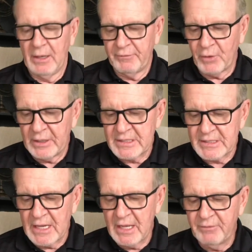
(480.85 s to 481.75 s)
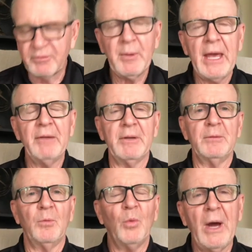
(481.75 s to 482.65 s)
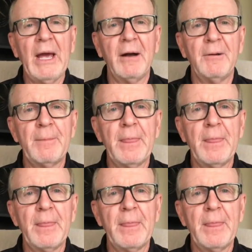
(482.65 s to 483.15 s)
for his son from heaven. Wow,